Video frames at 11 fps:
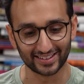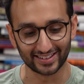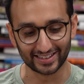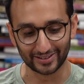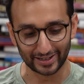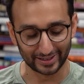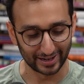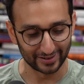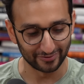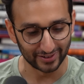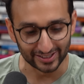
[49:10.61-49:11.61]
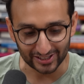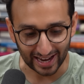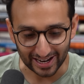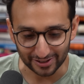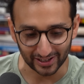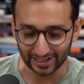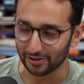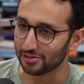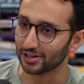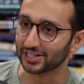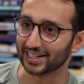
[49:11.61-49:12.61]
I, I'd, I'd finished the end of like a
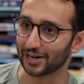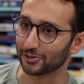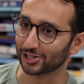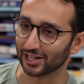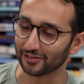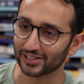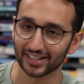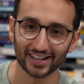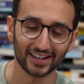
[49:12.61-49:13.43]
thirteen hour shift.